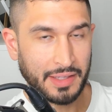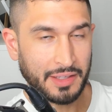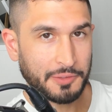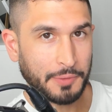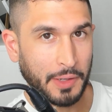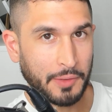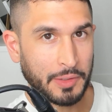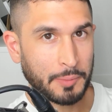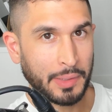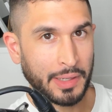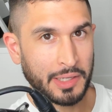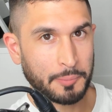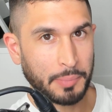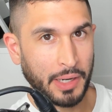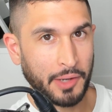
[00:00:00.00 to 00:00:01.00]
Kings firing
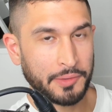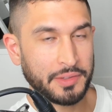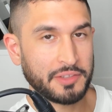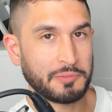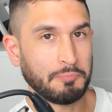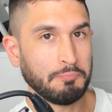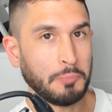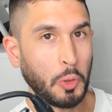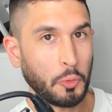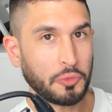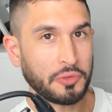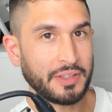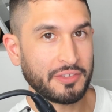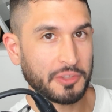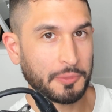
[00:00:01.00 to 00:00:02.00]
Mike Brown is
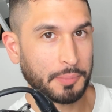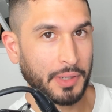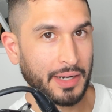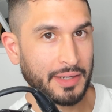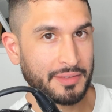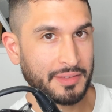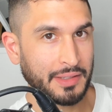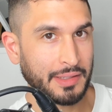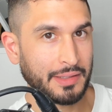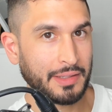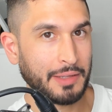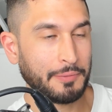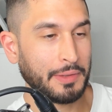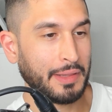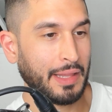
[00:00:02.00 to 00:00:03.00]
mostly surprising
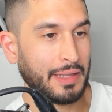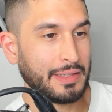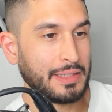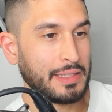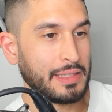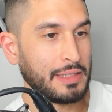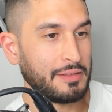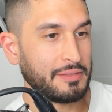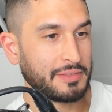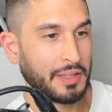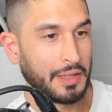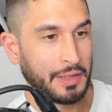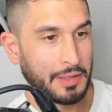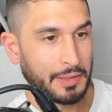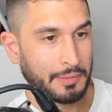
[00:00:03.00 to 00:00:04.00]
given that he's
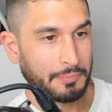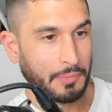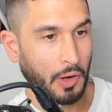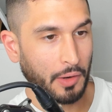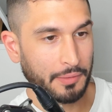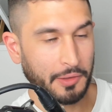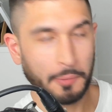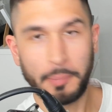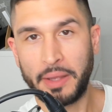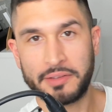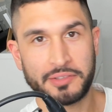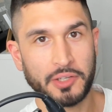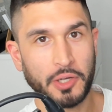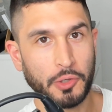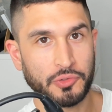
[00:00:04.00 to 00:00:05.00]
their
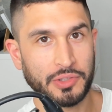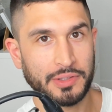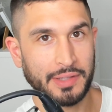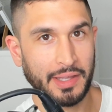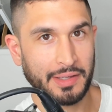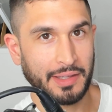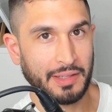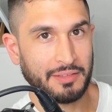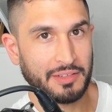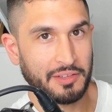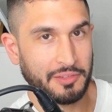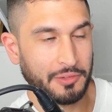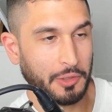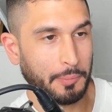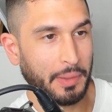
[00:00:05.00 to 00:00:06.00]
best coach in decades.
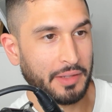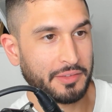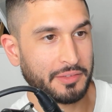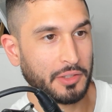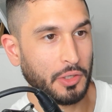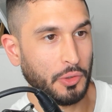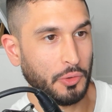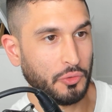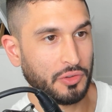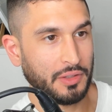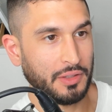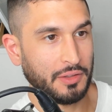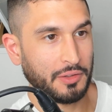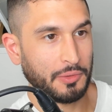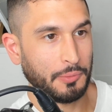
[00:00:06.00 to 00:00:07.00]
He's their best coach
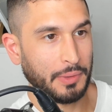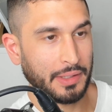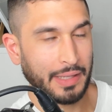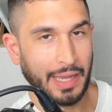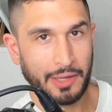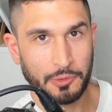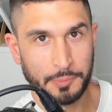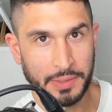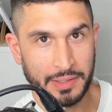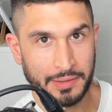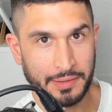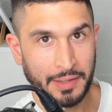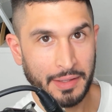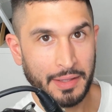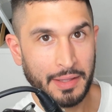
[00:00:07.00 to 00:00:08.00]
since Rick
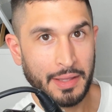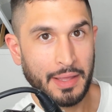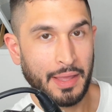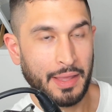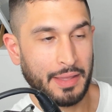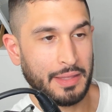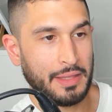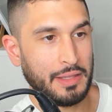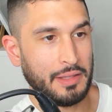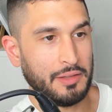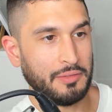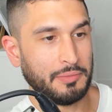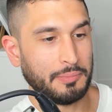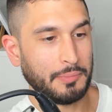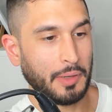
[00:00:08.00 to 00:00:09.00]
Adelman.
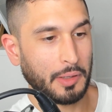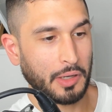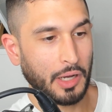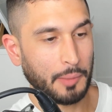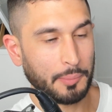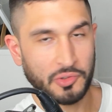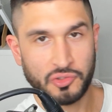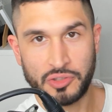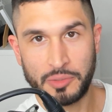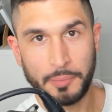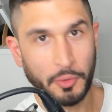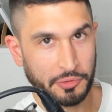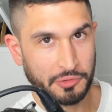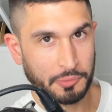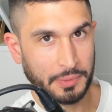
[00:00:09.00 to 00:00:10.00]
He's accomplished the
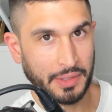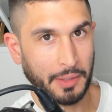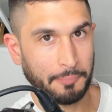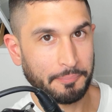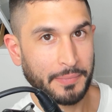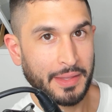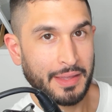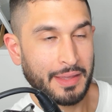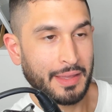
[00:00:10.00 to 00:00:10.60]
most with them.